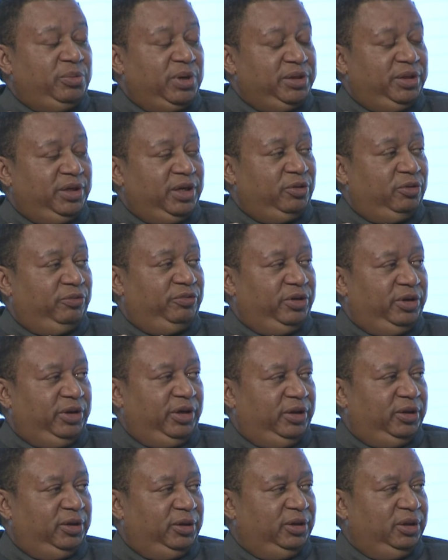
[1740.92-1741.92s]
at the end of the
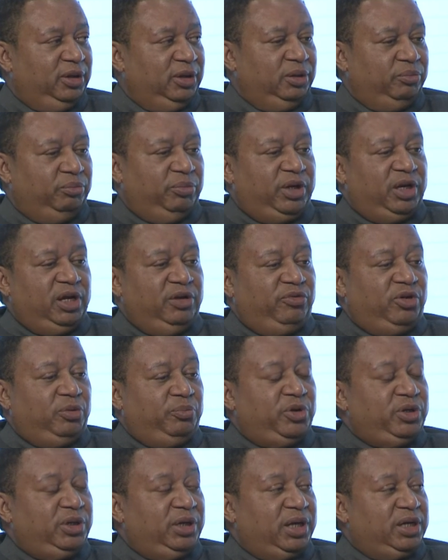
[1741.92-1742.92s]
day, but
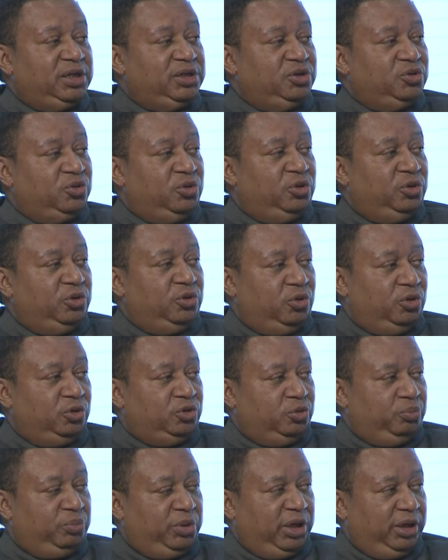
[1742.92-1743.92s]
everybody has his own role
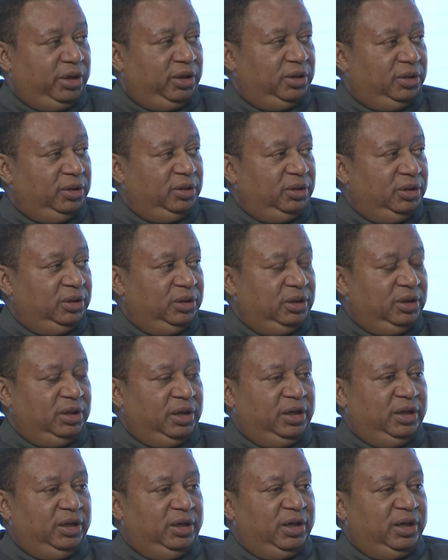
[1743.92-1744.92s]
to play,
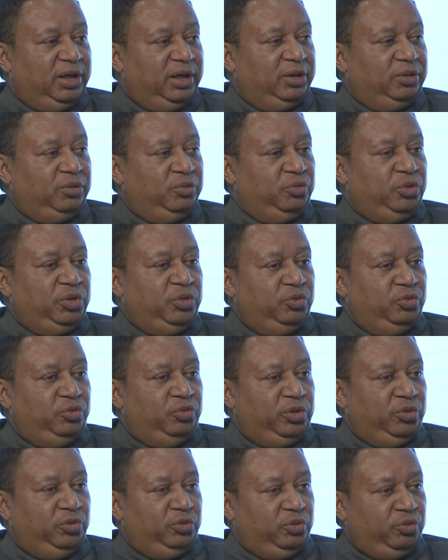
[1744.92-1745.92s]
and we
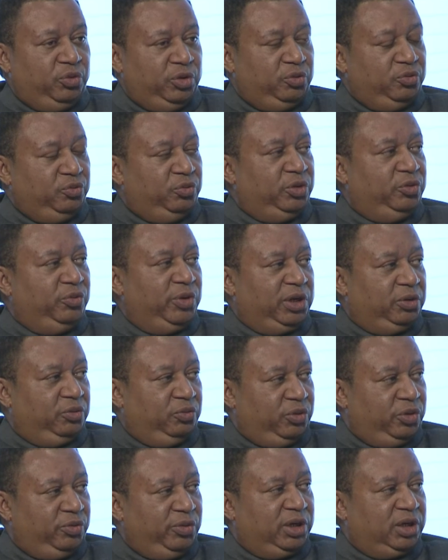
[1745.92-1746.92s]

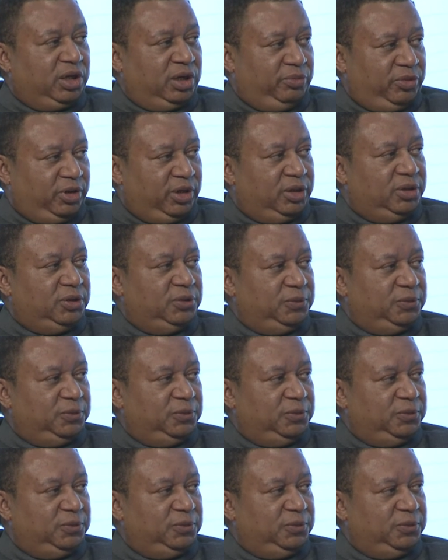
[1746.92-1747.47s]
welcome that.